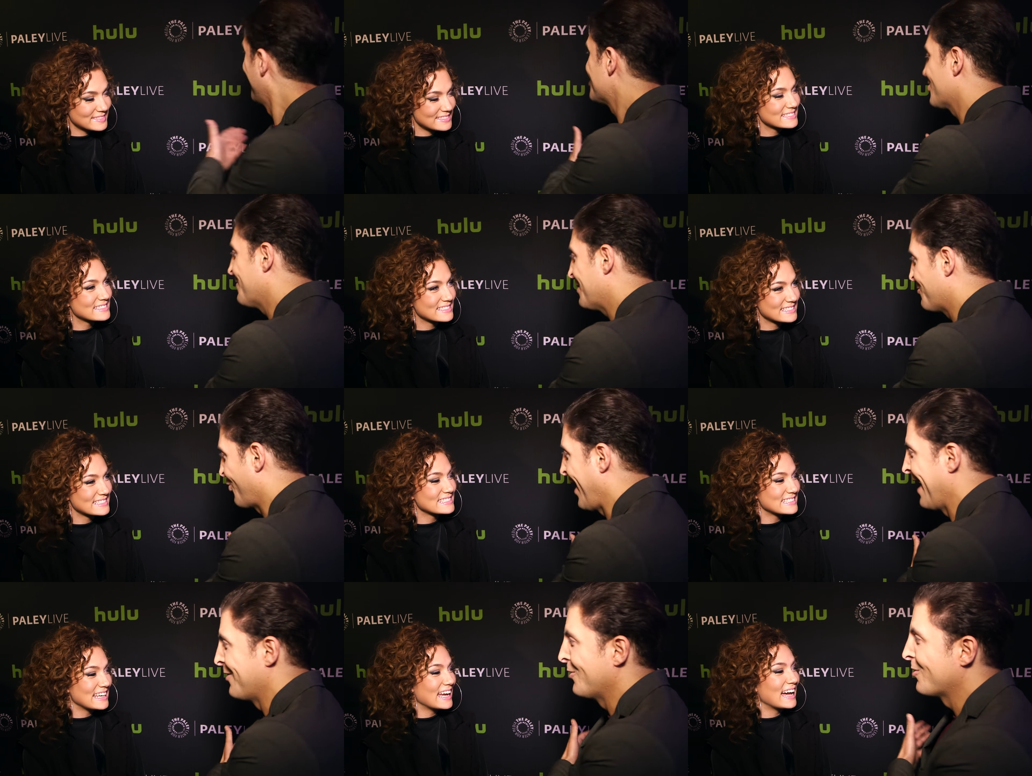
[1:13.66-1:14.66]
Speaker 1: Benjamin
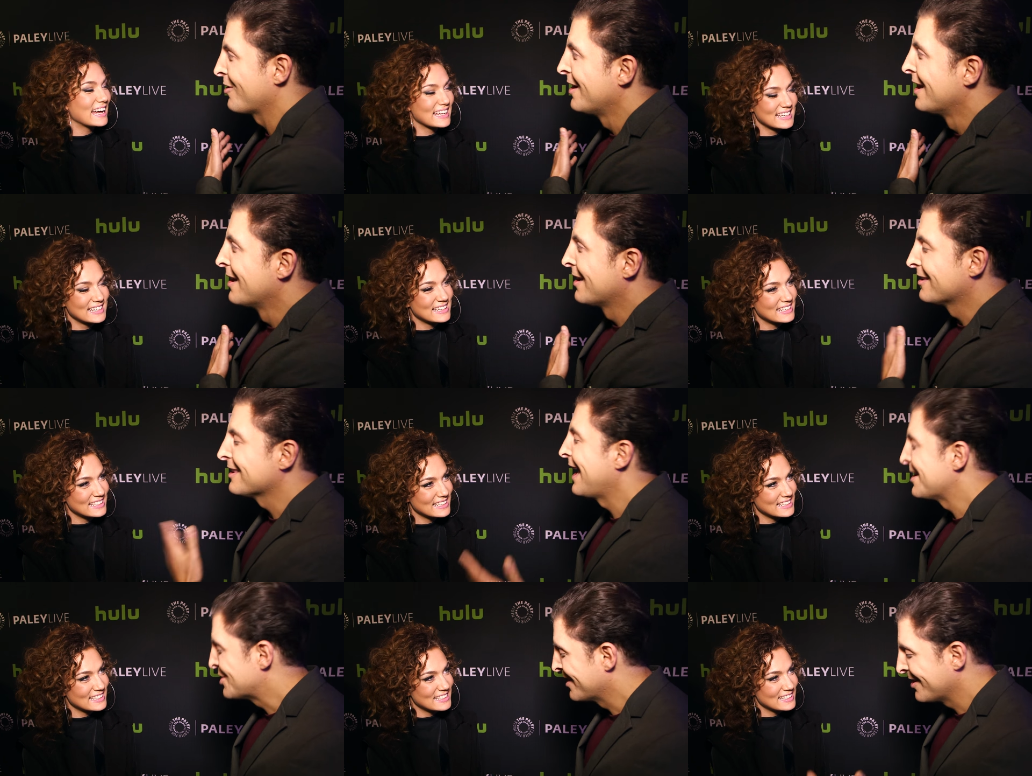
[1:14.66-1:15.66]
Bratt, yeah. who's
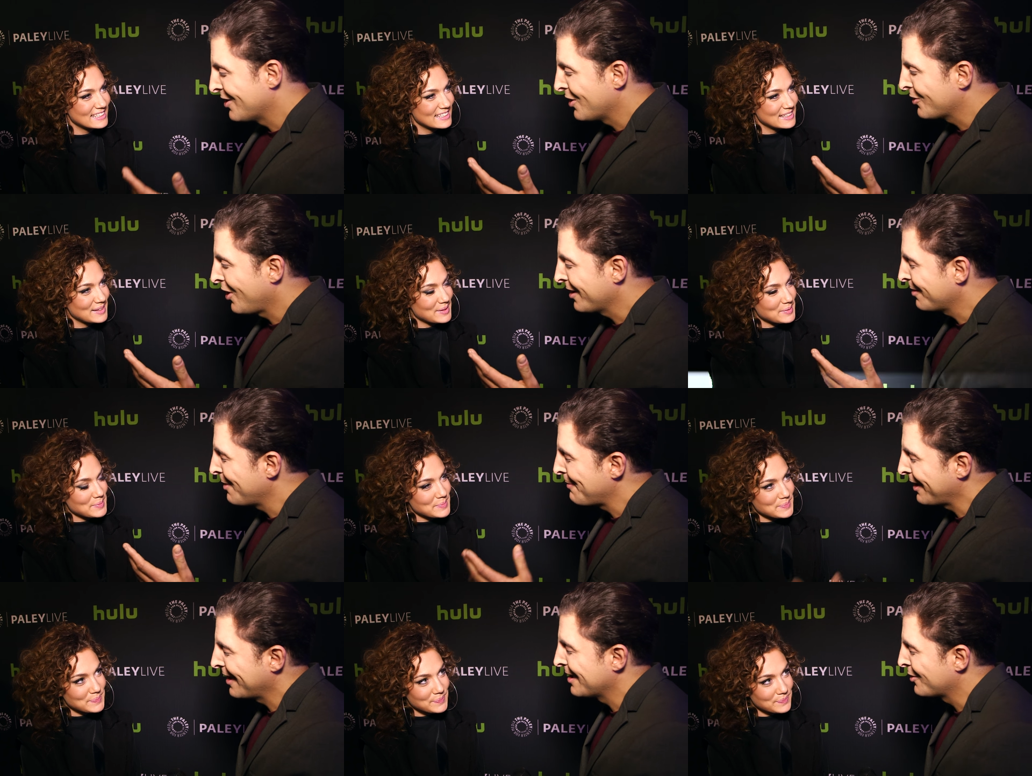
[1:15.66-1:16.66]
legend. You know, talk to me
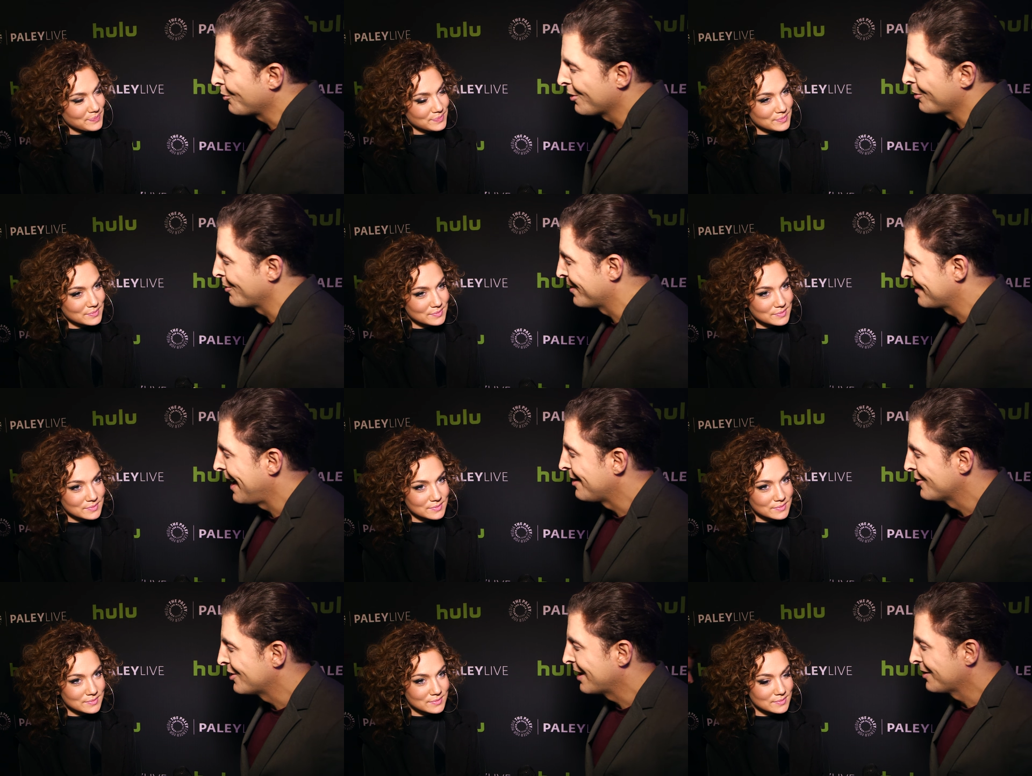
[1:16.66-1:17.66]
about getting to work with the
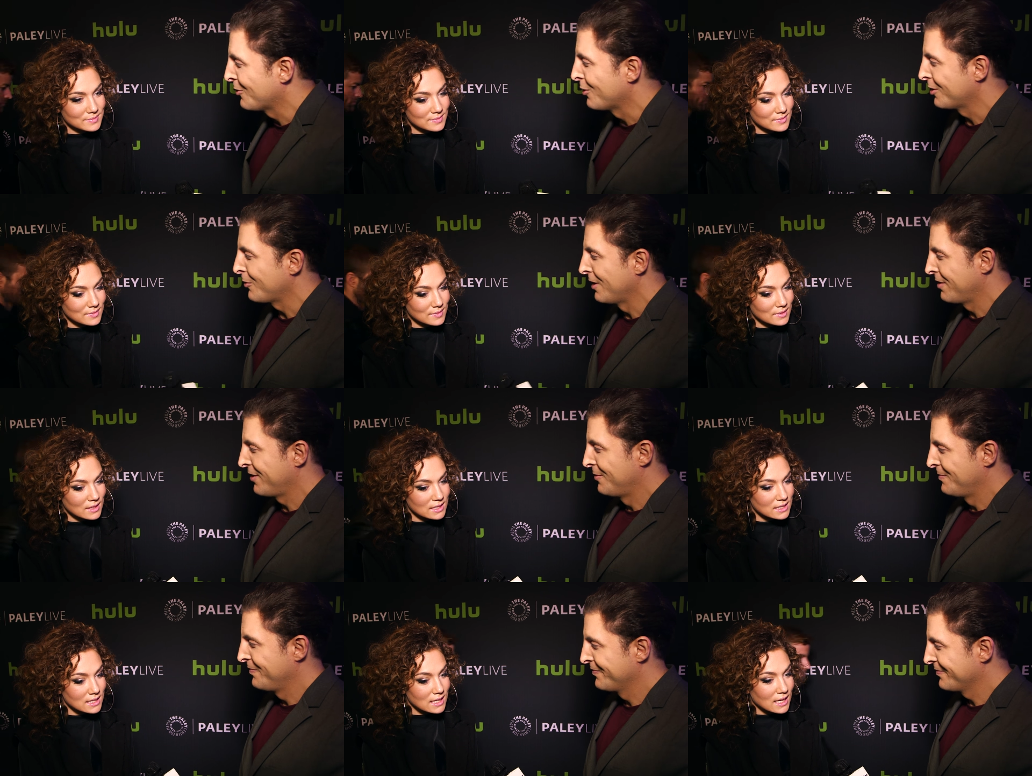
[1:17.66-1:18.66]
talent you got to work with.
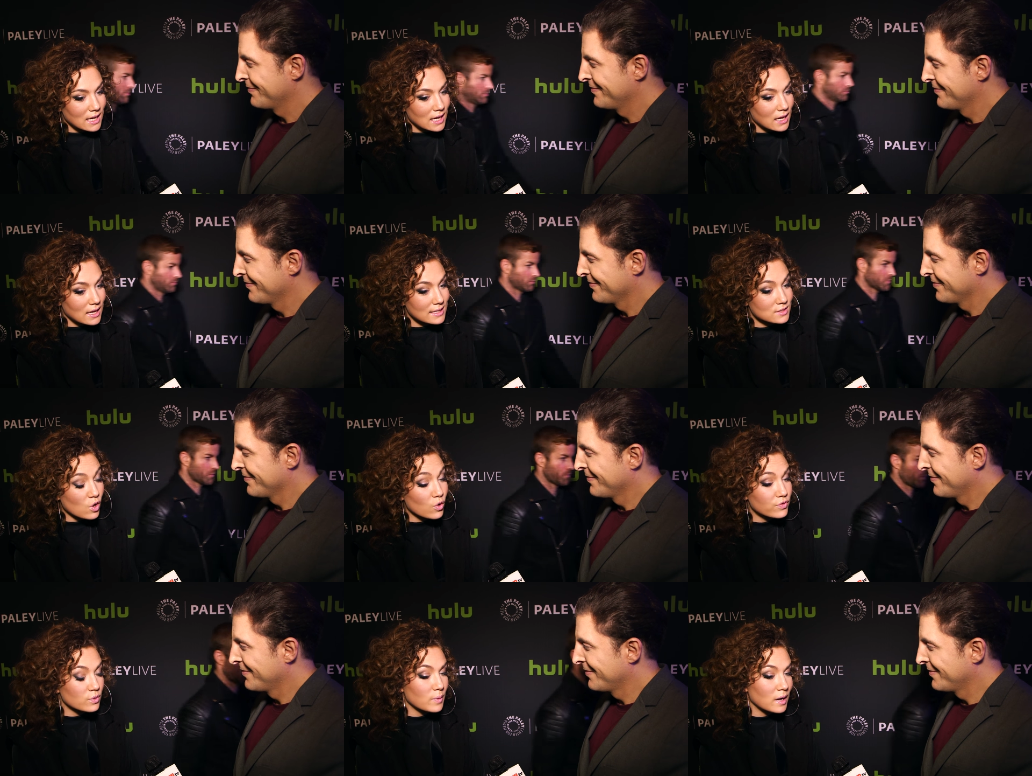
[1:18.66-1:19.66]
Speaker 2: It's
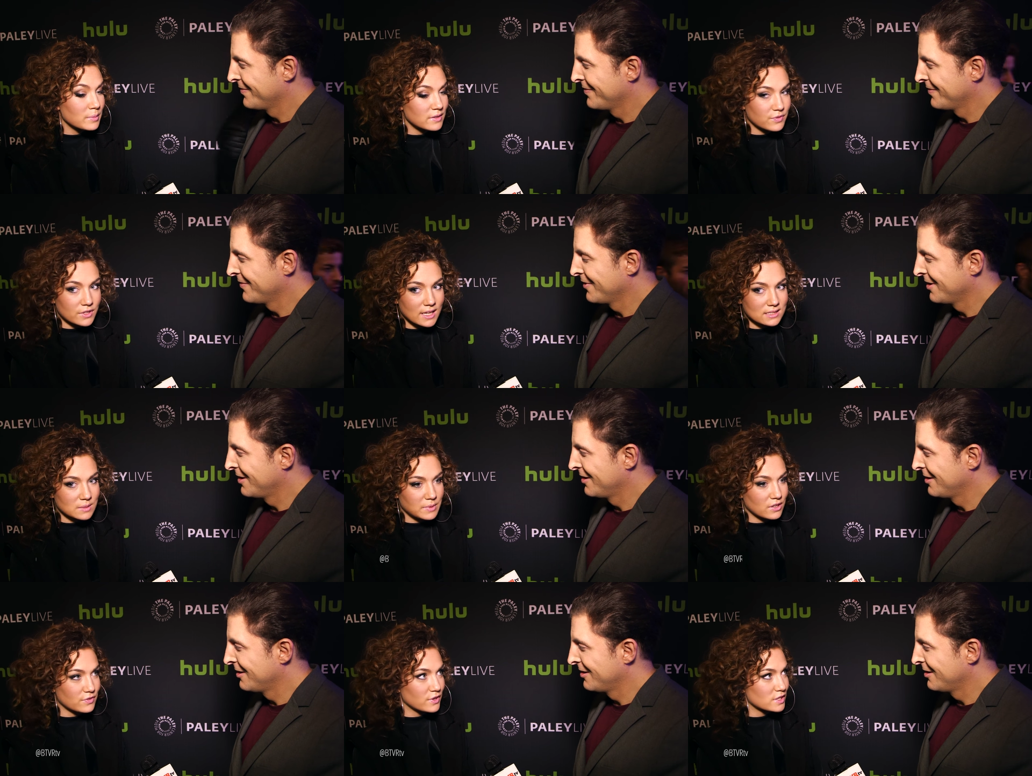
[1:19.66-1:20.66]
overwhelming for that to be
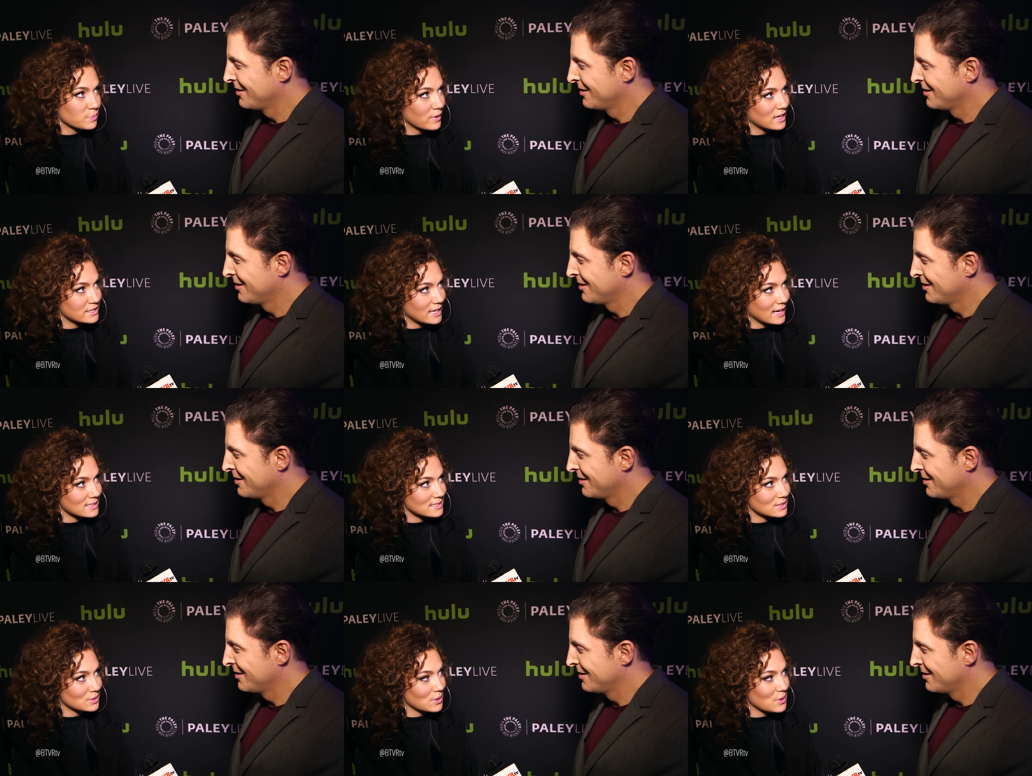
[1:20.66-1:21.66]
your first
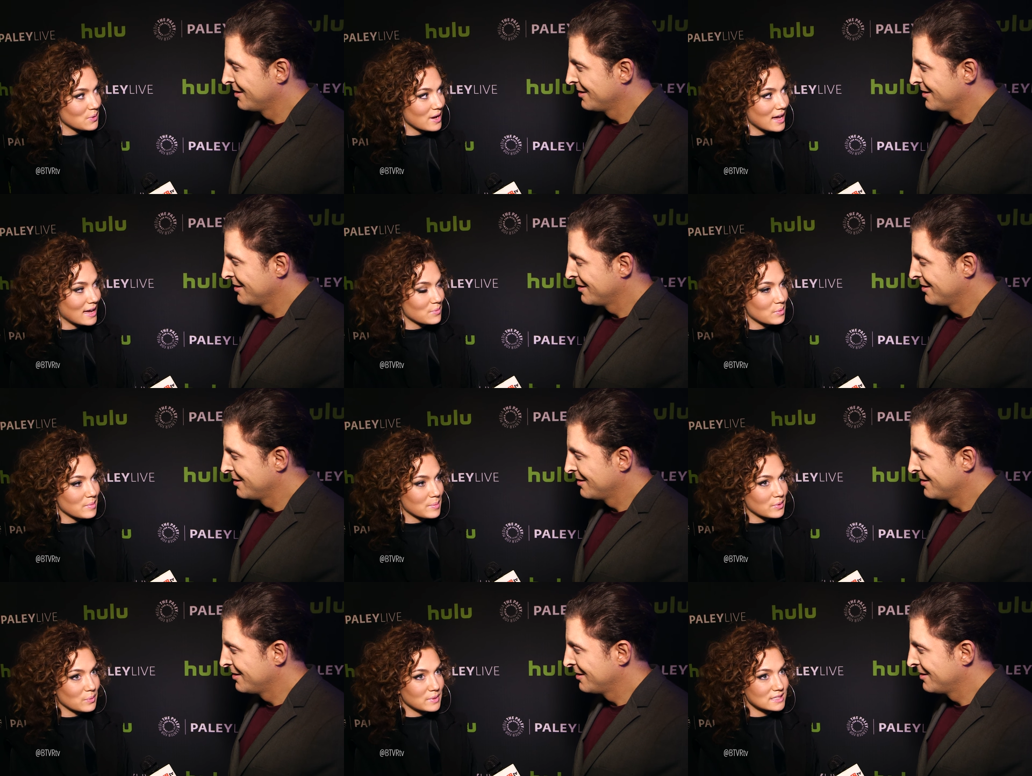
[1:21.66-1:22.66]
project, you know? I
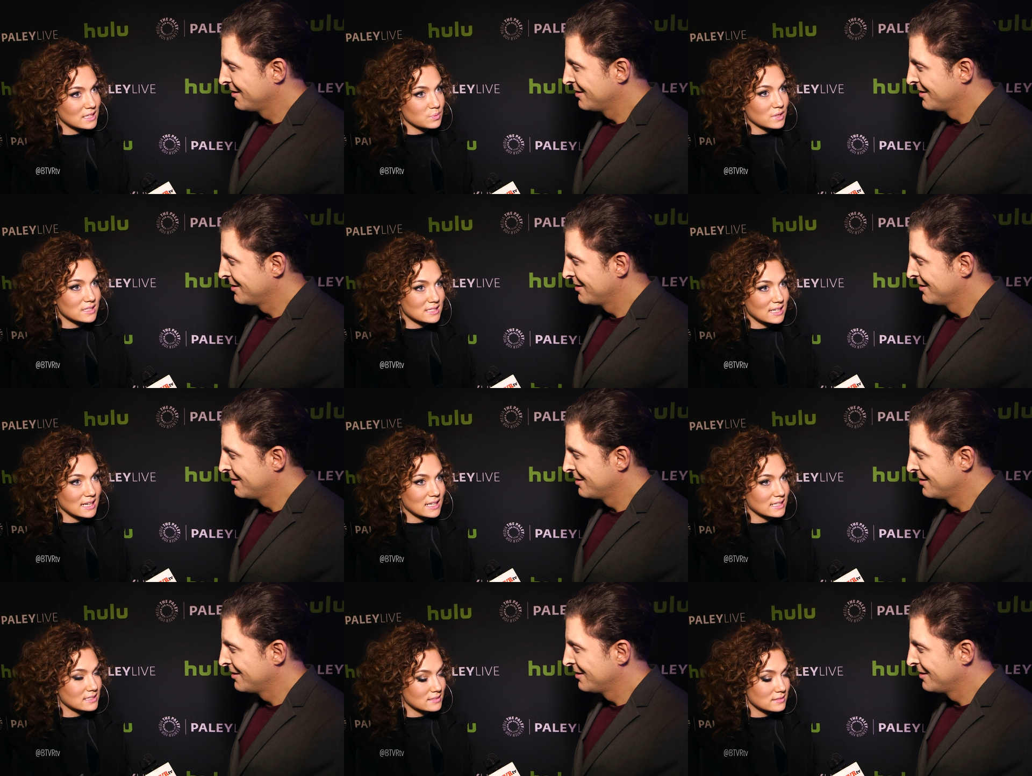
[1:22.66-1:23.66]
remember we did one scene
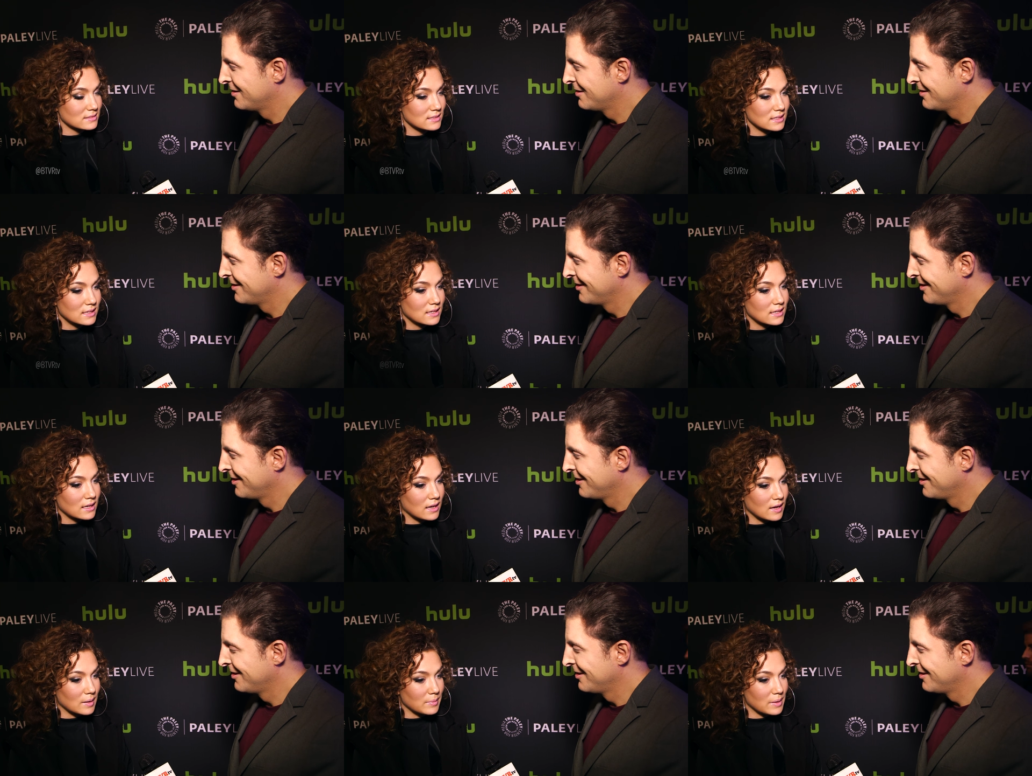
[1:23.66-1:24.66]
and um,